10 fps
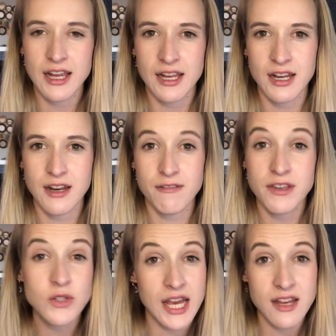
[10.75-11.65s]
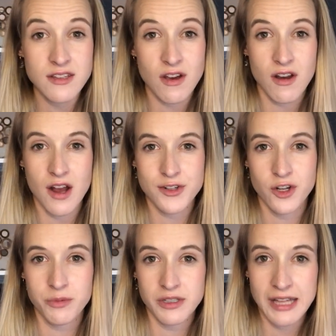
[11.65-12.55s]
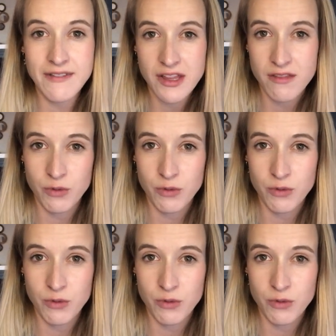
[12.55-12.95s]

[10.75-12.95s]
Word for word: in a few days on October 11th,